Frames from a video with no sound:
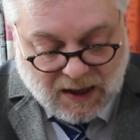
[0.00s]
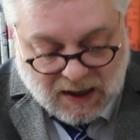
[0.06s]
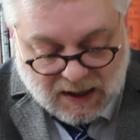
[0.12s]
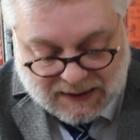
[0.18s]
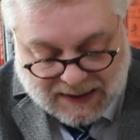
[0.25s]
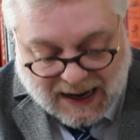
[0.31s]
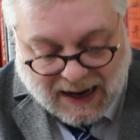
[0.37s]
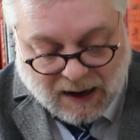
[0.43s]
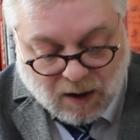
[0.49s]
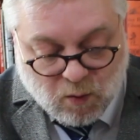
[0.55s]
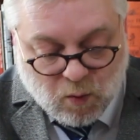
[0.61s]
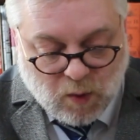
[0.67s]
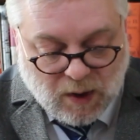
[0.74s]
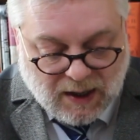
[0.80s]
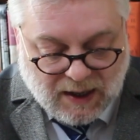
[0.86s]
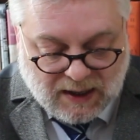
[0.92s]

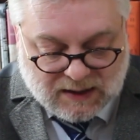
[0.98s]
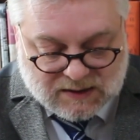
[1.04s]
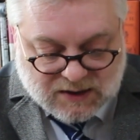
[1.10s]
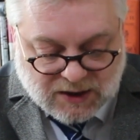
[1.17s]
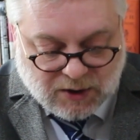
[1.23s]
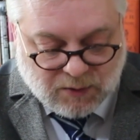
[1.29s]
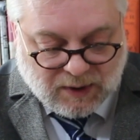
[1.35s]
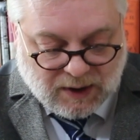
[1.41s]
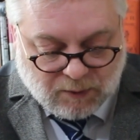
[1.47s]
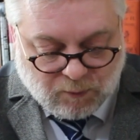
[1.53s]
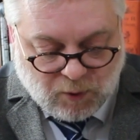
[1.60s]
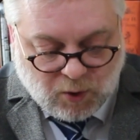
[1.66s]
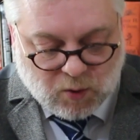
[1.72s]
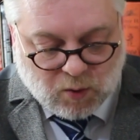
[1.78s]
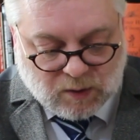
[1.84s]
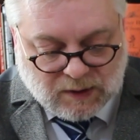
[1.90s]
Now it's a unique
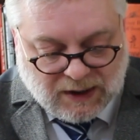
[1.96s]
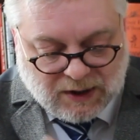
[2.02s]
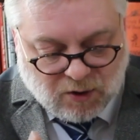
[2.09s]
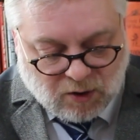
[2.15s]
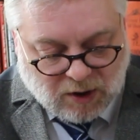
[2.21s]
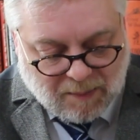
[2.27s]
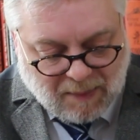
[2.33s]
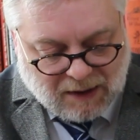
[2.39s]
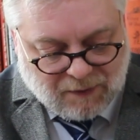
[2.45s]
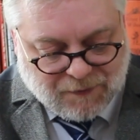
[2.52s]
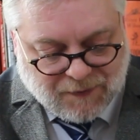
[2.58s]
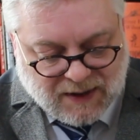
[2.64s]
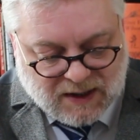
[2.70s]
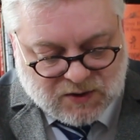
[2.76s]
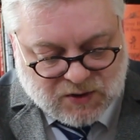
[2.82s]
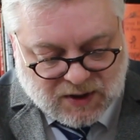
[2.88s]
rule. In your command
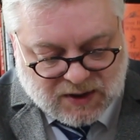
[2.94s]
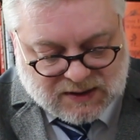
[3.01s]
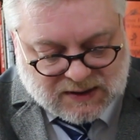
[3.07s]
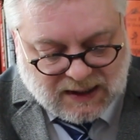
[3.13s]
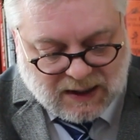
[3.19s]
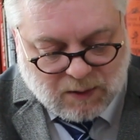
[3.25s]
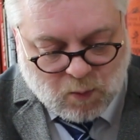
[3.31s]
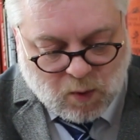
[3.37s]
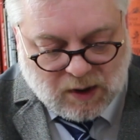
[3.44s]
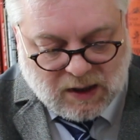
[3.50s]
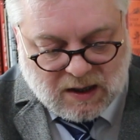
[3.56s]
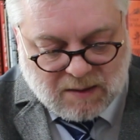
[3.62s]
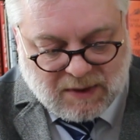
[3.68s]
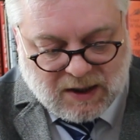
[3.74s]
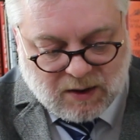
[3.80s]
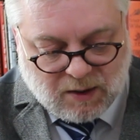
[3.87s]
phase, you can select one
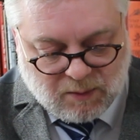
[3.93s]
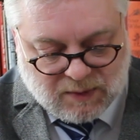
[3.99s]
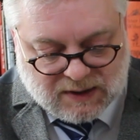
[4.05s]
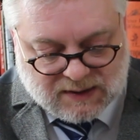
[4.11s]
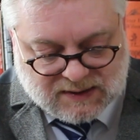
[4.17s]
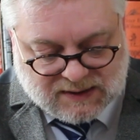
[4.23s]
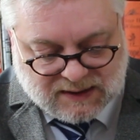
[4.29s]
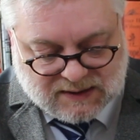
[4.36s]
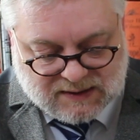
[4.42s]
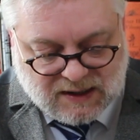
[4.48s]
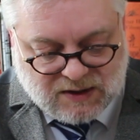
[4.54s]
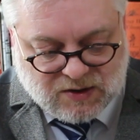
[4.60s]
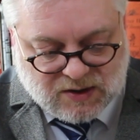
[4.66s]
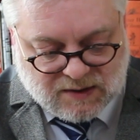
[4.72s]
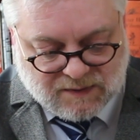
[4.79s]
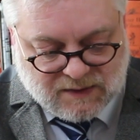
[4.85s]
enemy unit within 6
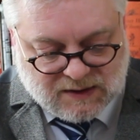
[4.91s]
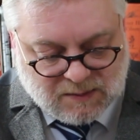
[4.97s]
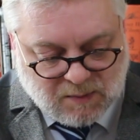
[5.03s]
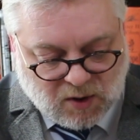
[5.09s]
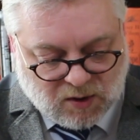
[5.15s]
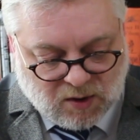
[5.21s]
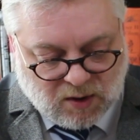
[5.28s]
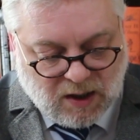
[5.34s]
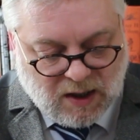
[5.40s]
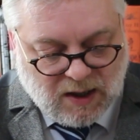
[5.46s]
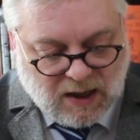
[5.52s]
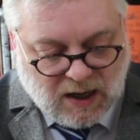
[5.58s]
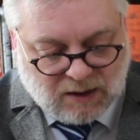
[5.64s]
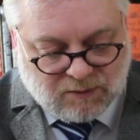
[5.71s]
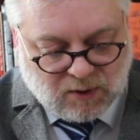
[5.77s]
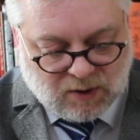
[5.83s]
inches of this model
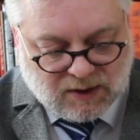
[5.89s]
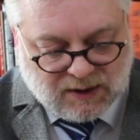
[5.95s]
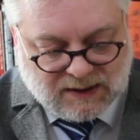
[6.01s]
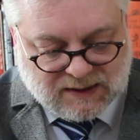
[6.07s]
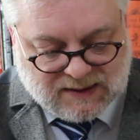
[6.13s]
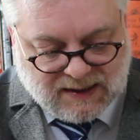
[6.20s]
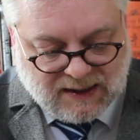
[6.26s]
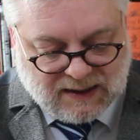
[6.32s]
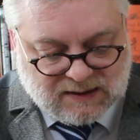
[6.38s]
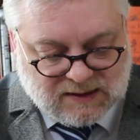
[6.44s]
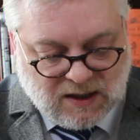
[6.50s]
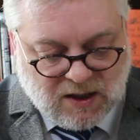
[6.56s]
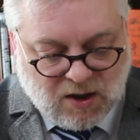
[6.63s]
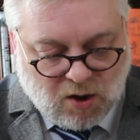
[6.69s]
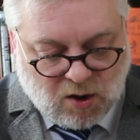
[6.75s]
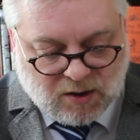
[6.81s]
and roll a d6.
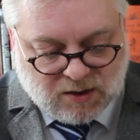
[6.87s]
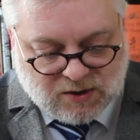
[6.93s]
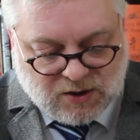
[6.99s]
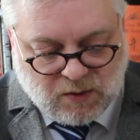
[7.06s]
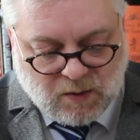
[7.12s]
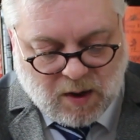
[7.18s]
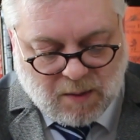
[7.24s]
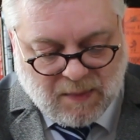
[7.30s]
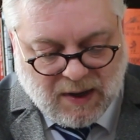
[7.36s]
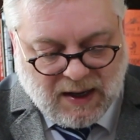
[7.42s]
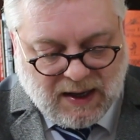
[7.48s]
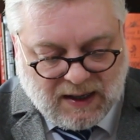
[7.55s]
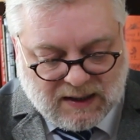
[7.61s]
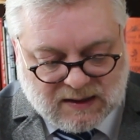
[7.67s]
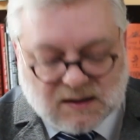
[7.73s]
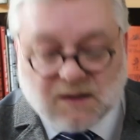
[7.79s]
On a 2-up,
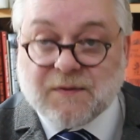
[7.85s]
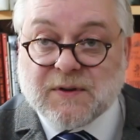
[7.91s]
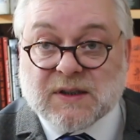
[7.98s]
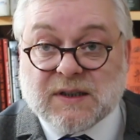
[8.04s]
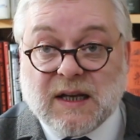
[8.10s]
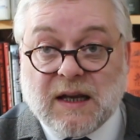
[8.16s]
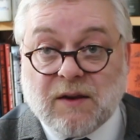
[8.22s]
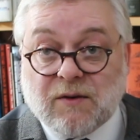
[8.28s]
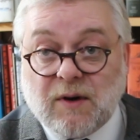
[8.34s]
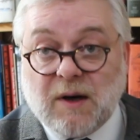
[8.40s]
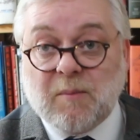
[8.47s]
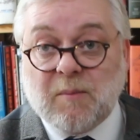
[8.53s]
it suffers d3